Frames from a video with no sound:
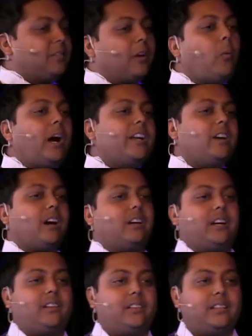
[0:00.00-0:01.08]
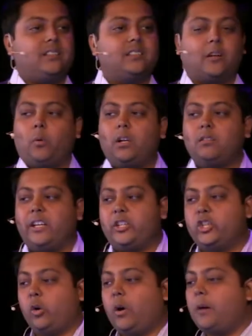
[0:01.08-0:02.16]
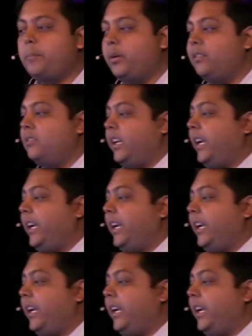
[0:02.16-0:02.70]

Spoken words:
I'm like, why do you hire athletes? He's like, well, they show up,